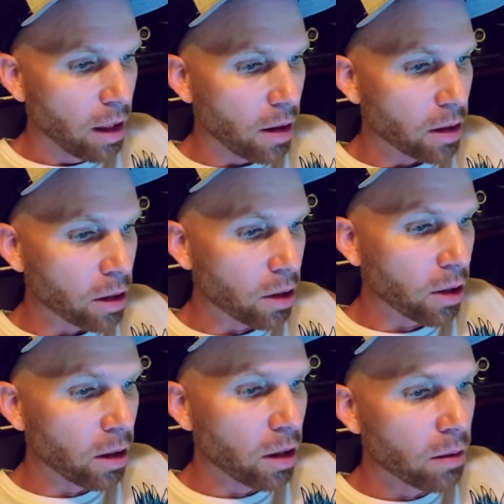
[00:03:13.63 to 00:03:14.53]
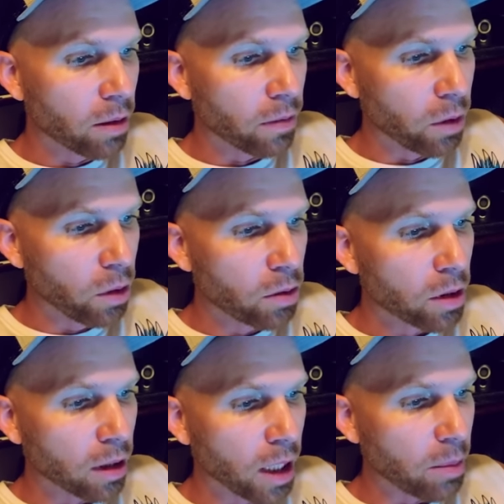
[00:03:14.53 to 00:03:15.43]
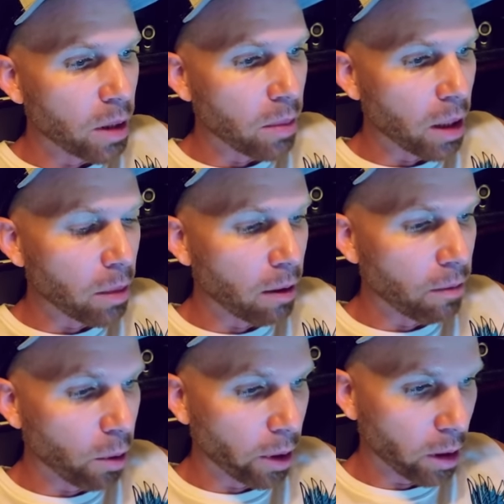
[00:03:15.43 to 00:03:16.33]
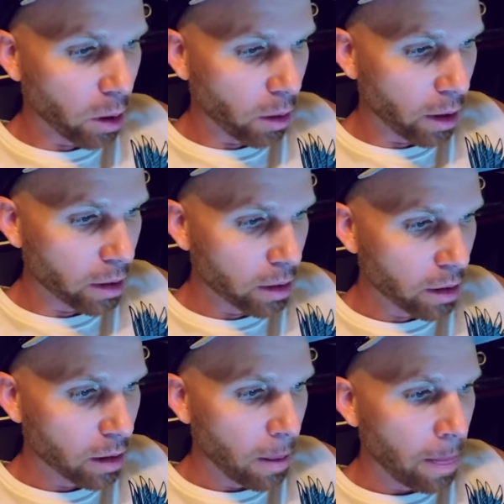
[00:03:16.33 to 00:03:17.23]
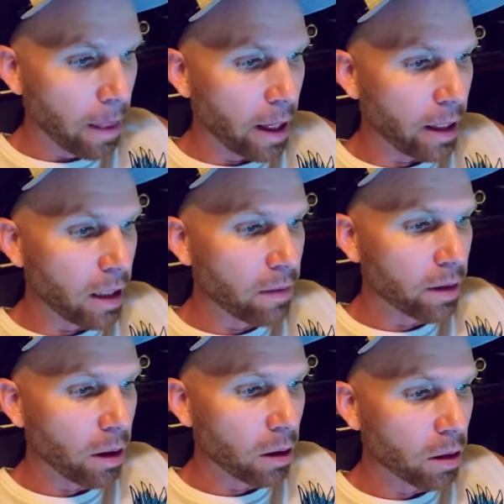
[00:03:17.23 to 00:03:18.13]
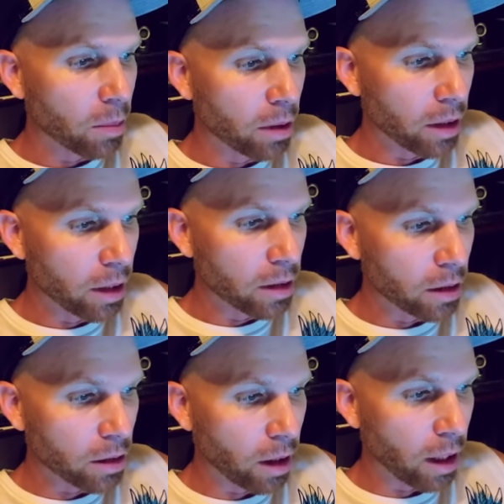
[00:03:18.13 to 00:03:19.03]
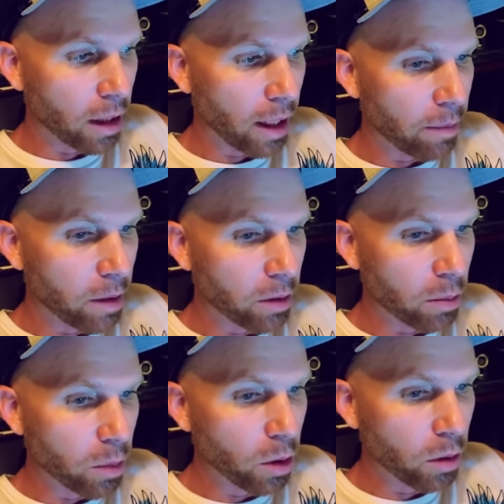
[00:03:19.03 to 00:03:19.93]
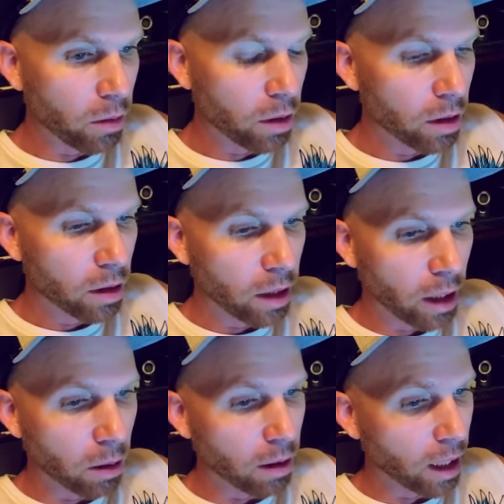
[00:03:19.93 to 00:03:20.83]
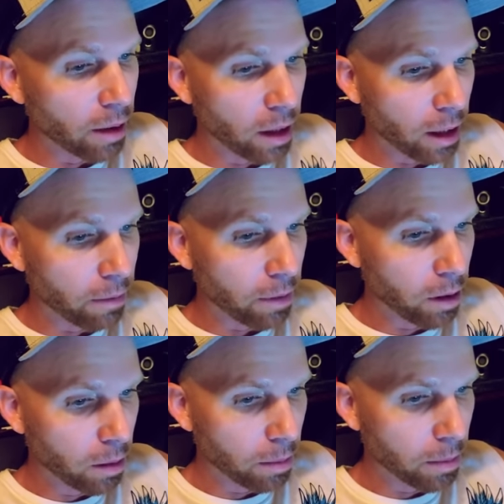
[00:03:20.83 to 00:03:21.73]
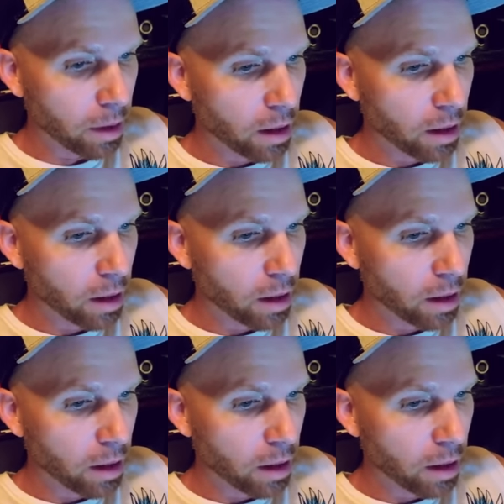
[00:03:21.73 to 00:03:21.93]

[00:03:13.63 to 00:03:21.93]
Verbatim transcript: The security refused to let me make my FOIA request and even called the police to try and have me removed. They don't like that I film.